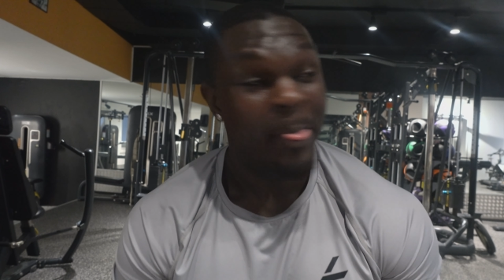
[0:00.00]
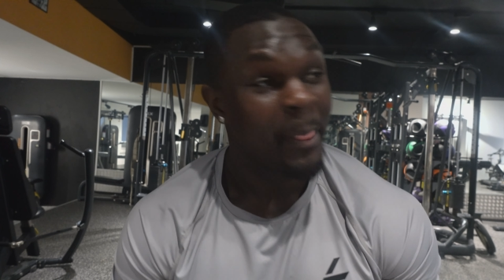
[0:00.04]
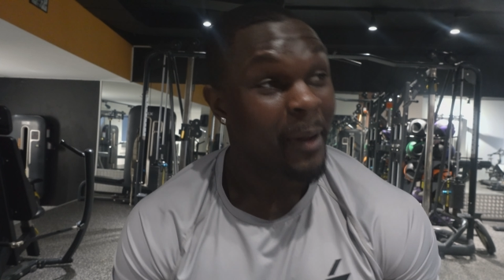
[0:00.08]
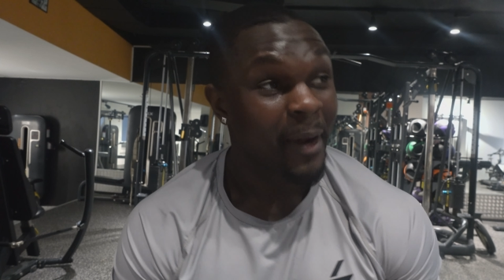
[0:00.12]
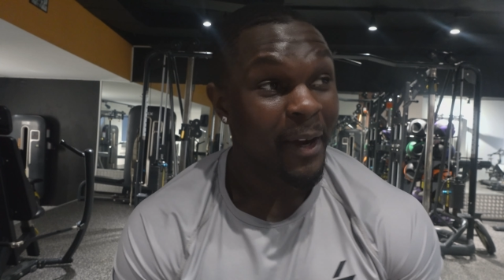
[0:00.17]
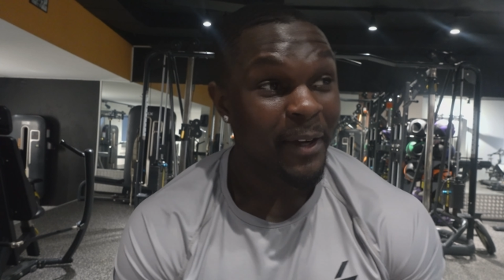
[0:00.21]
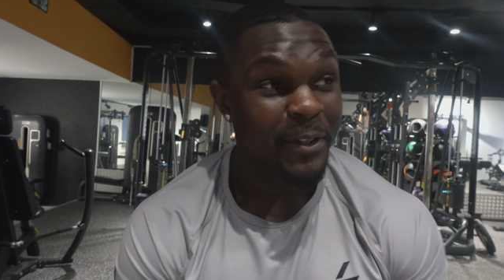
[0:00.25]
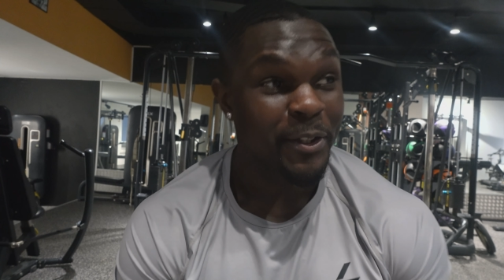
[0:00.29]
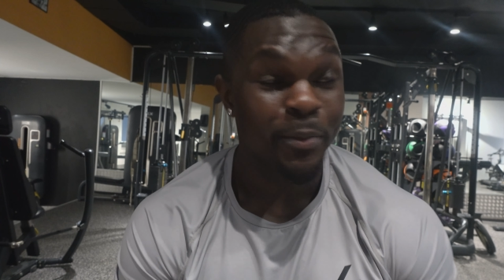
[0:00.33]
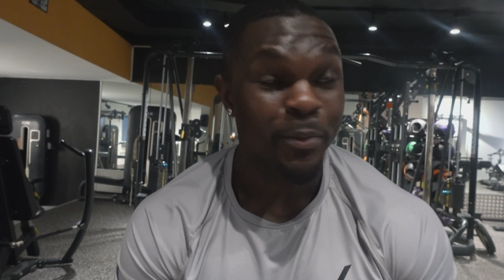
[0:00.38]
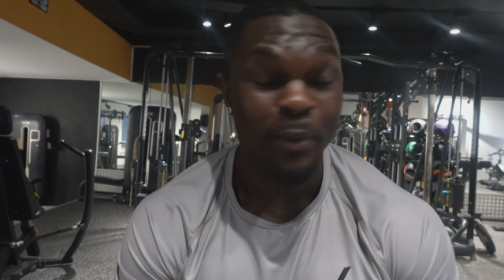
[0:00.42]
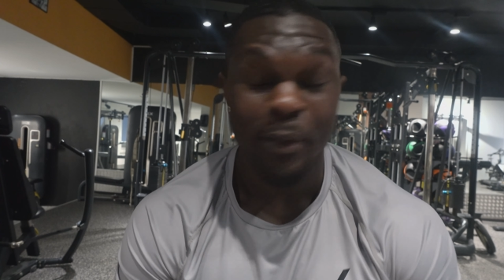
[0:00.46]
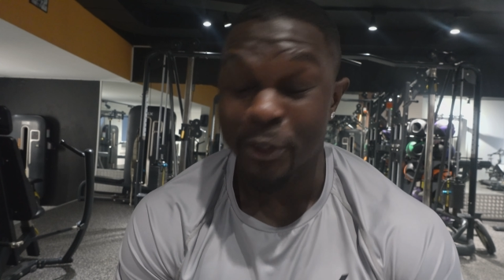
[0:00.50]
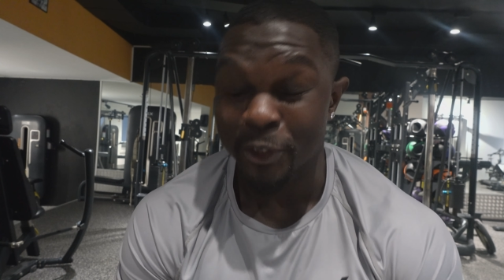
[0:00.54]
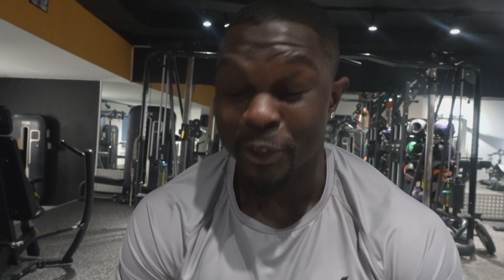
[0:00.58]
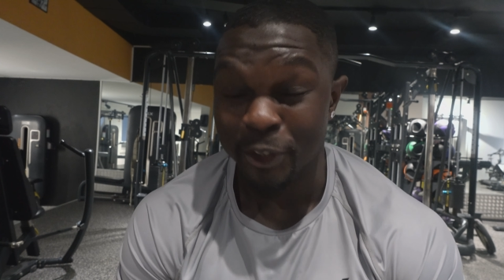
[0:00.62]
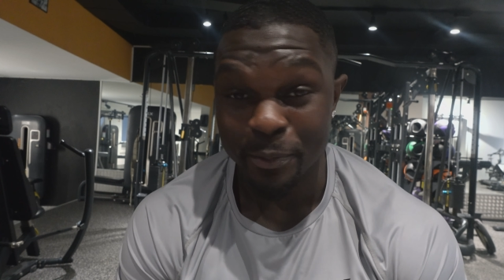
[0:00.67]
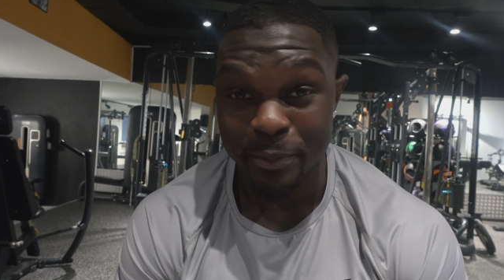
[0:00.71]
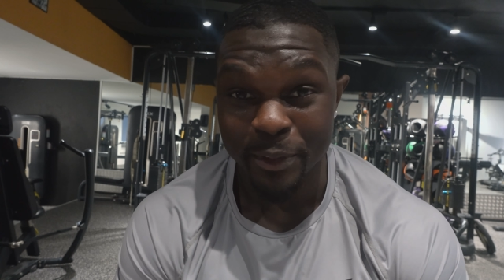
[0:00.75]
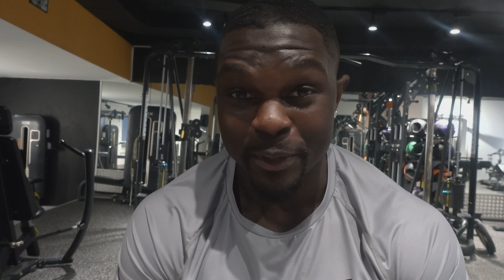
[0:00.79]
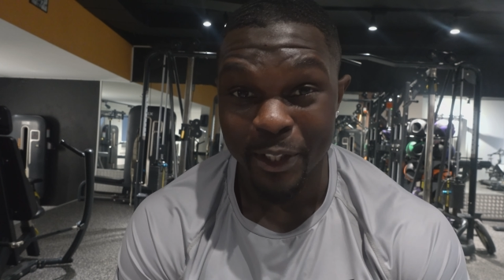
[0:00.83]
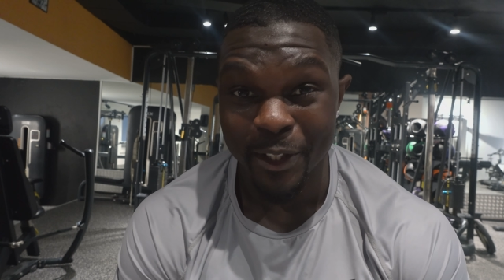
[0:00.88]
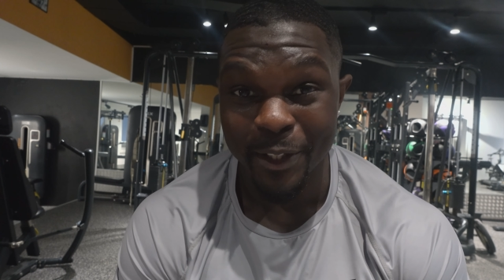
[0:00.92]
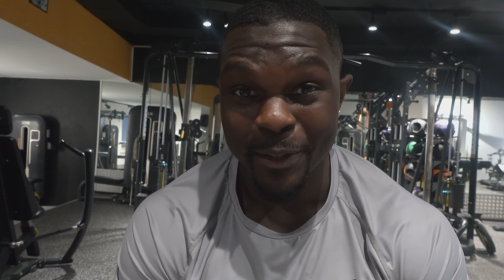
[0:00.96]
I swear
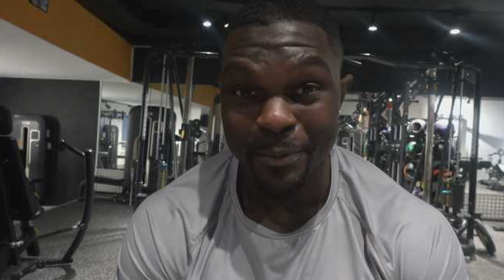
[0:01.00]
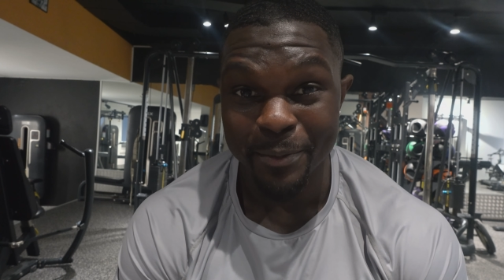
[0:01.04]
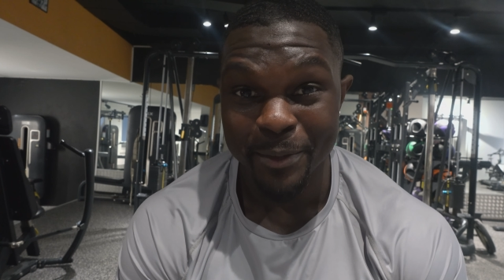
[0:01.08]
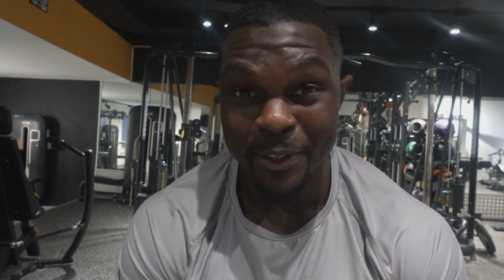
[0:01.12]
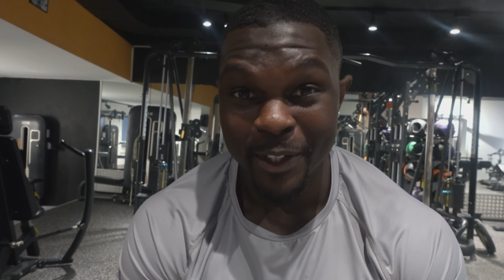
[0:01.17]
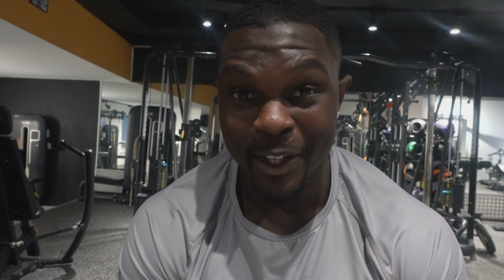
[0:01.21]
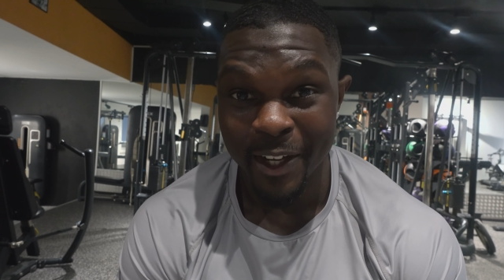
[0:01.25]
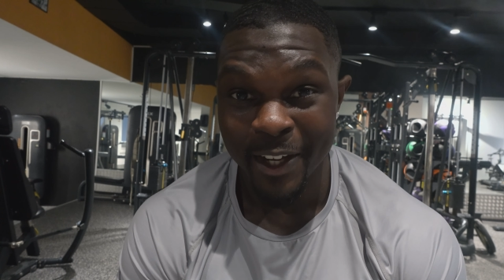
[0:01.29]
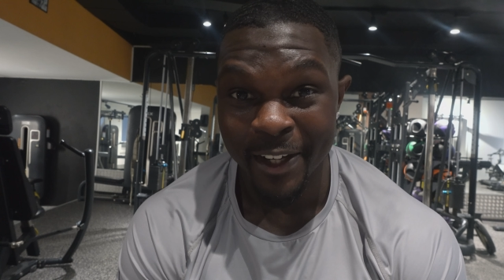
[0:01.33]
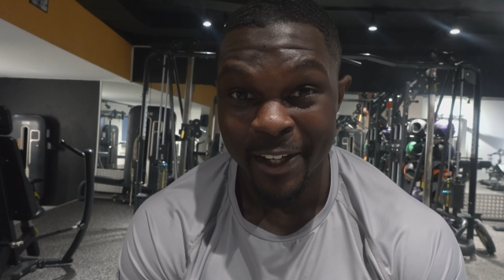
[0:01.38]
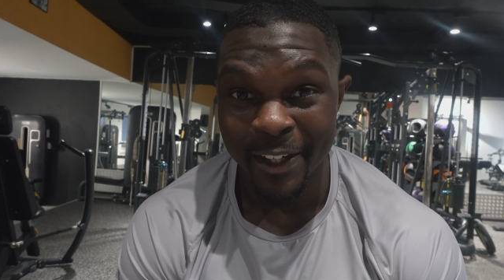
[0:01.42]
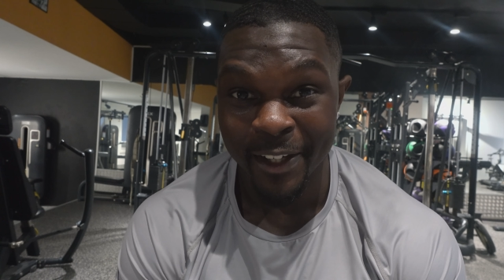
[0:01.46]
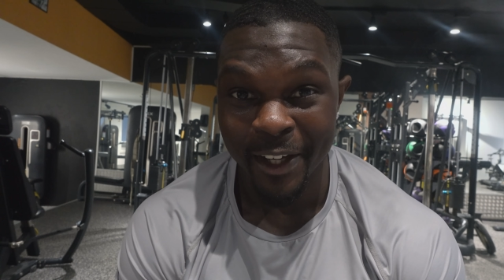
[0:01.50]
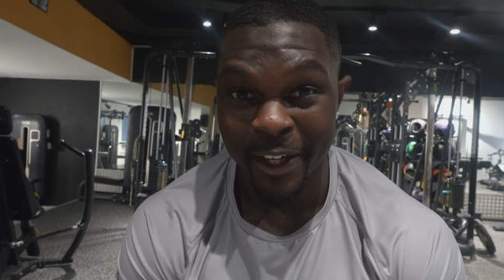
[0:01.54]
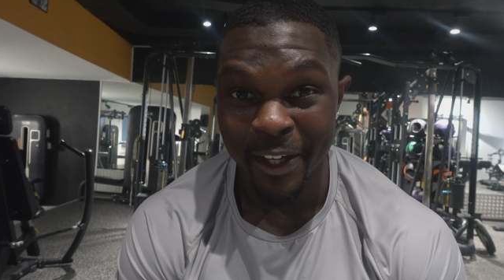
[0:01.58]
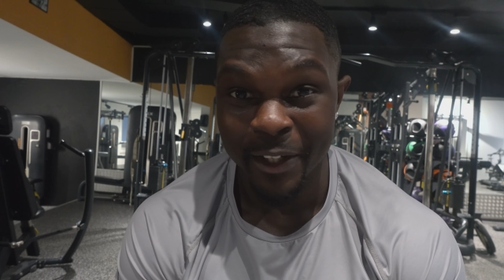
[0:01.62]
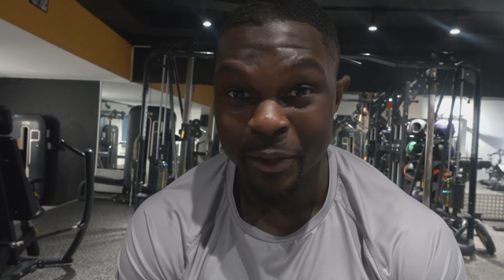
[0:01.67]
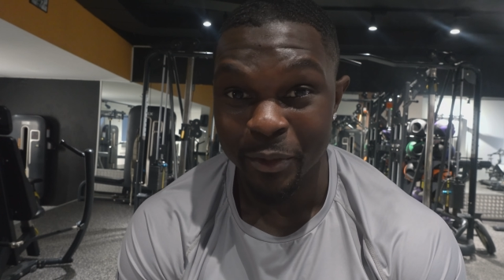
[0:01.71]
sometimes I,